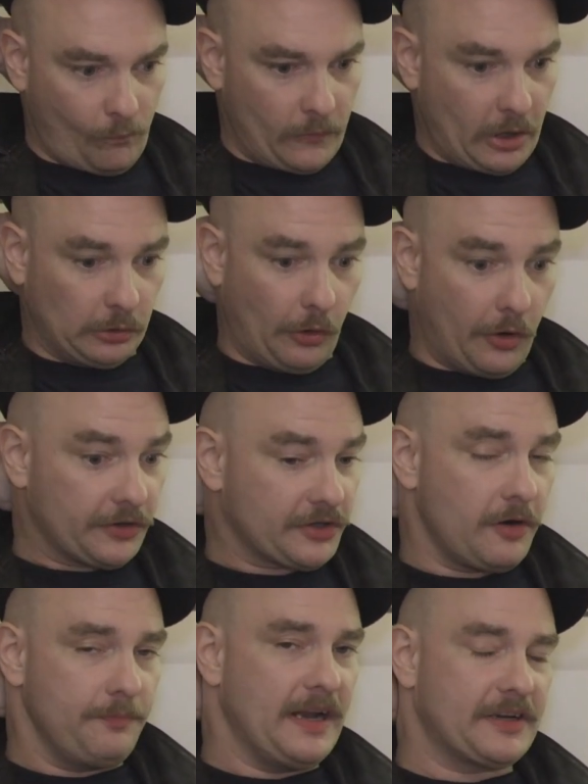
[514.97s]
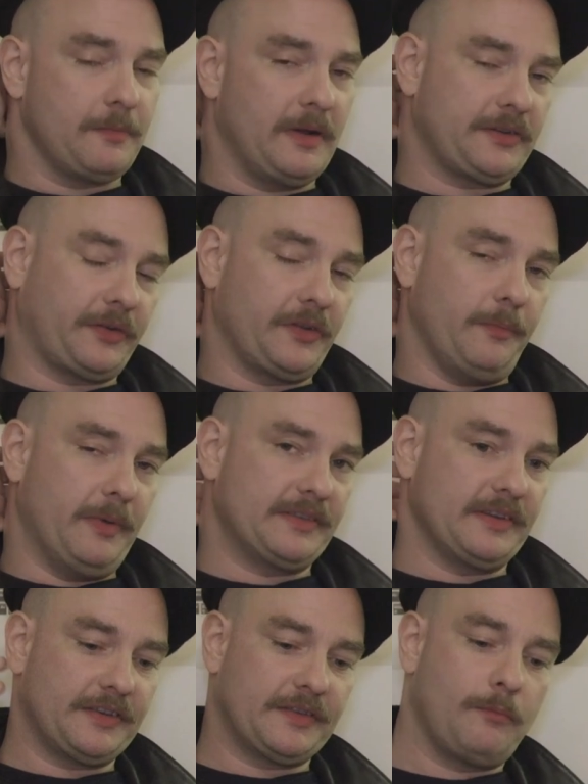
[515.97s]
long term detrimental to the
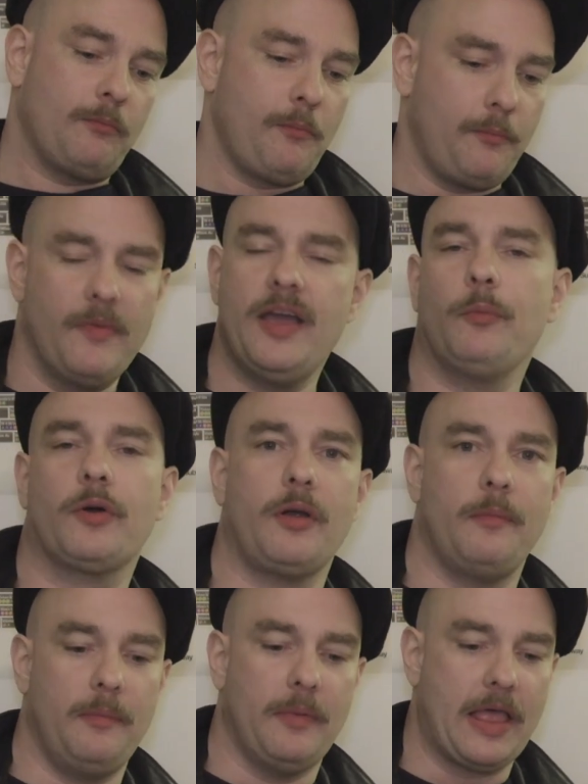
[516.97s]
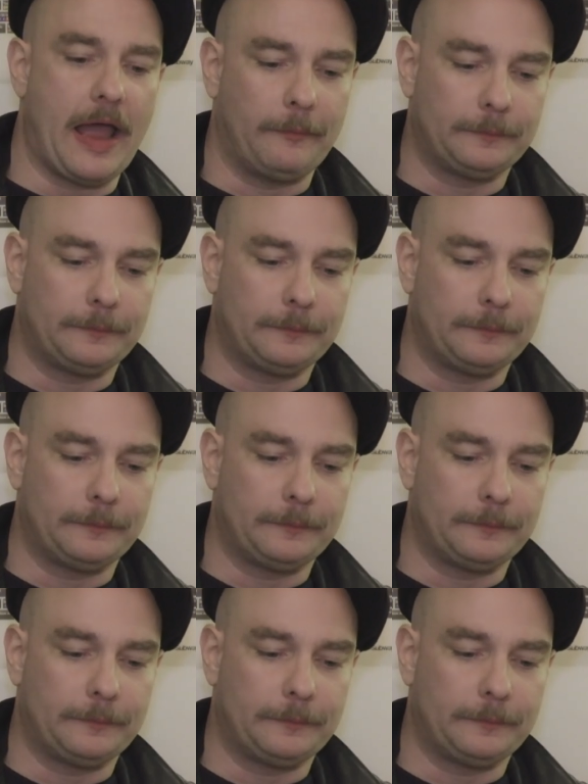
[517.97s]
business. And what do I mean by that?